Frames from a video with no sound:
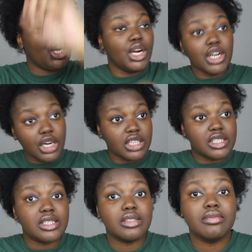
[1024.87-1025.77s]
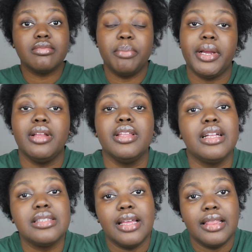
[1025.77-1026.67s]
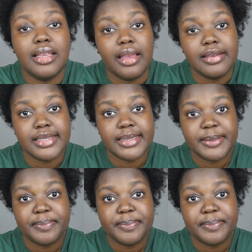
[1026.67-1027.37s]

Irks! Apparently that's not the case.